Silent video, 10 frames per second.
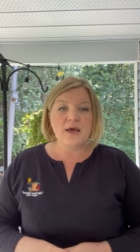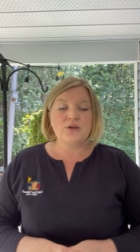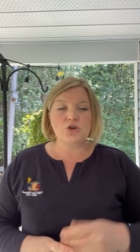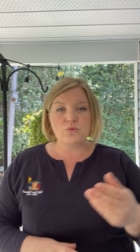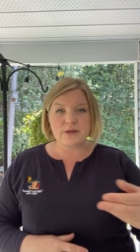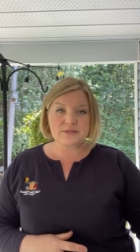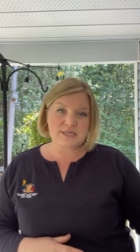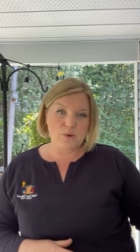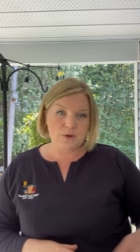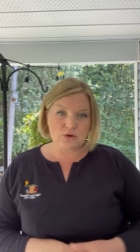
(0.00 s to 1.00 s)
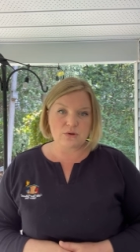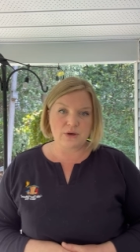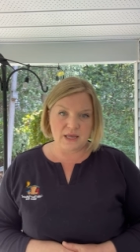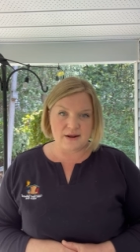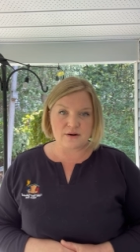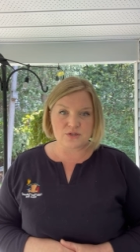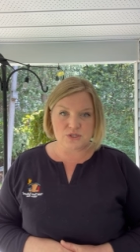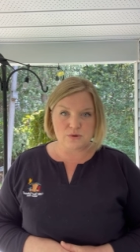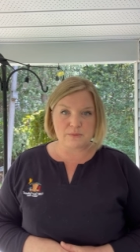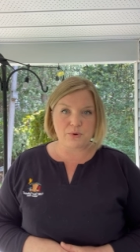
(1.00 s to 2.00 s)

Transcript: You will see when you're looking at our Suet